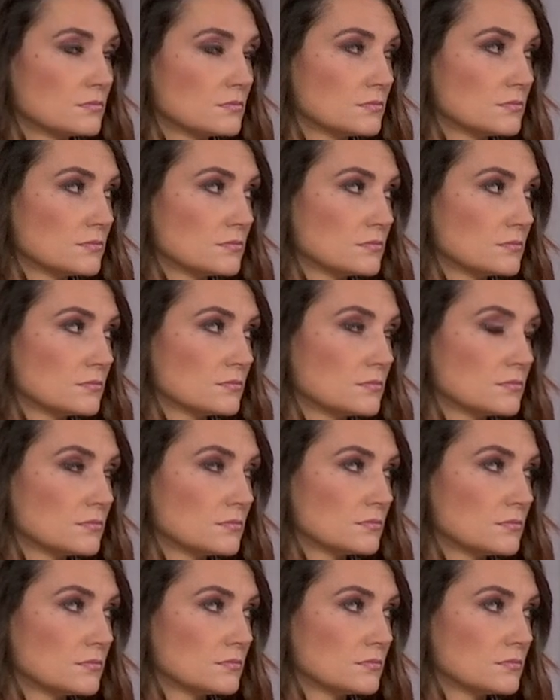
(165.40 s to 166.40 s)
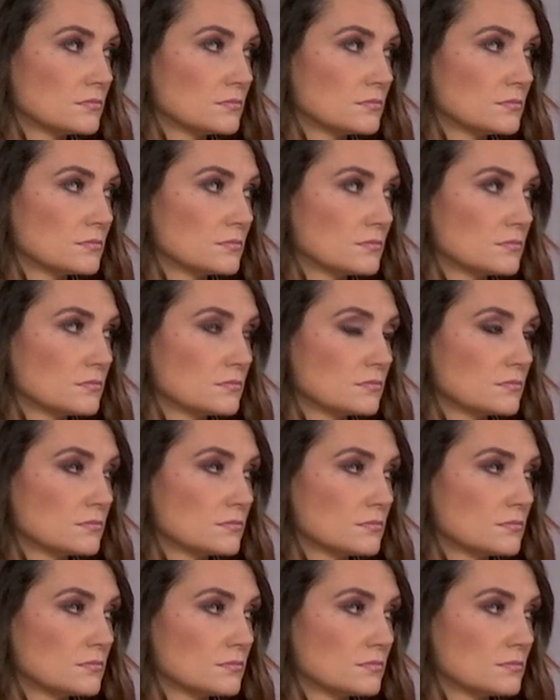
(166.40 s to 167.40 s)

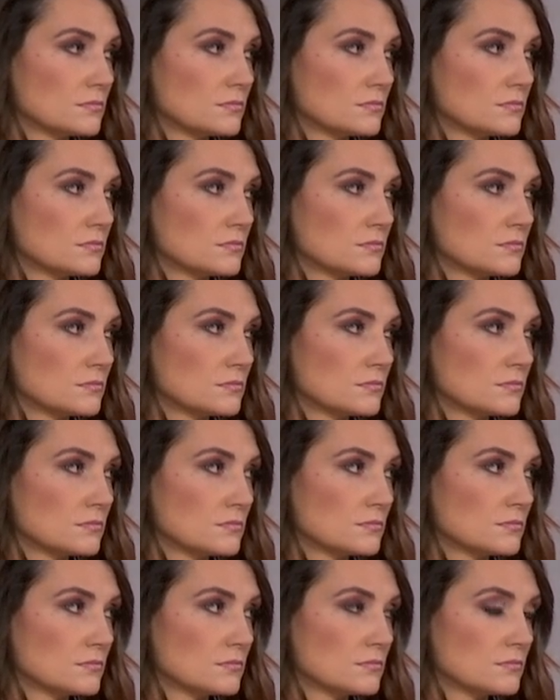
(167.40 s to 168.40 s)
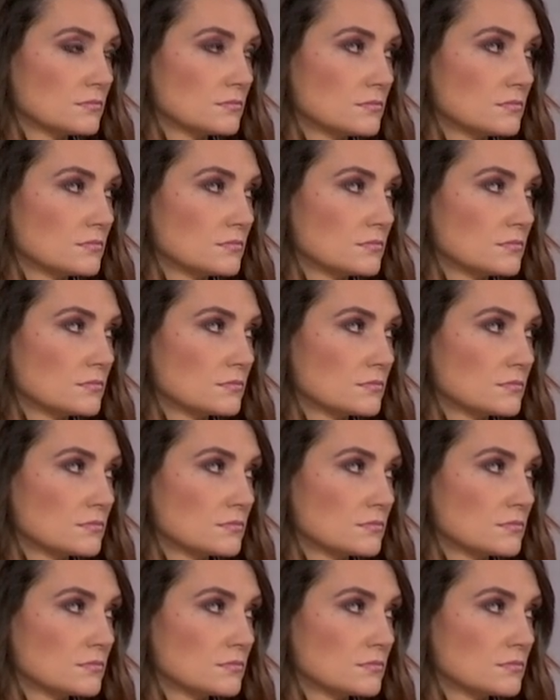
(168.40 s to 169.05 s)
No words are spoken by the person on screen.